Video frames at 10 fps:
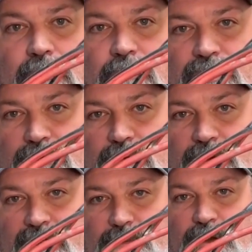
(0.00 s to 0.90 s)
When you
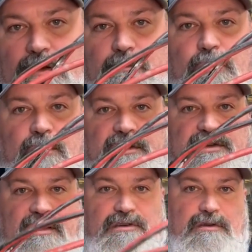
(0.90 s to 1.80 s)
plug more
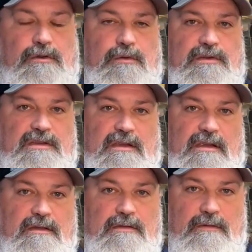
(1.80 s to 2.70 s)
extension cords
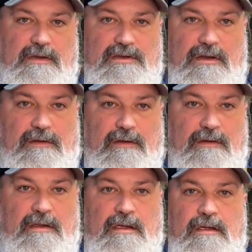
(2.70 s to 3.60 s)
into each other,
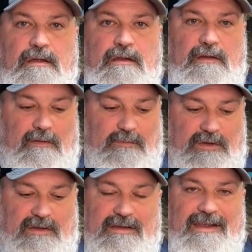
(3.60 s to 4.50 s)

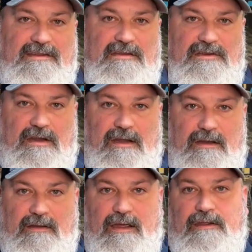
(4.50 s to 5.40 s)
with the daisy
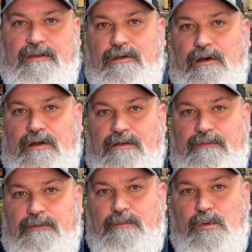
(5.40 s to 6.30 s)
chaining, that can cause
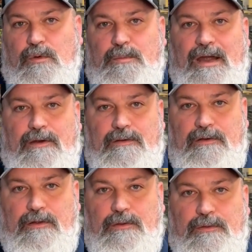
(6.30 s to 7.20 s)
for more power to
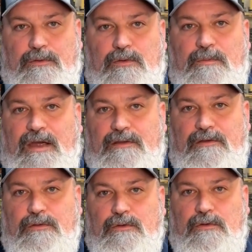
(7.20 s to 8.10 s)
go through by the
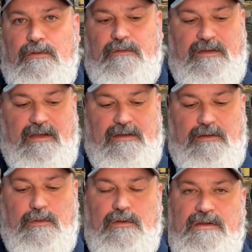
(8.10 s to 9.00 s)
tool than the
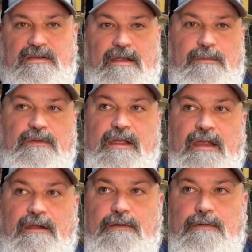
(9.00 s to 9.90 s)
cord is able to
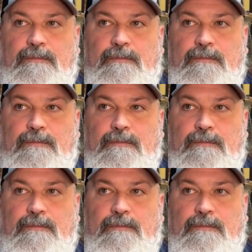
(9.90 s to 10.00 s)
handle.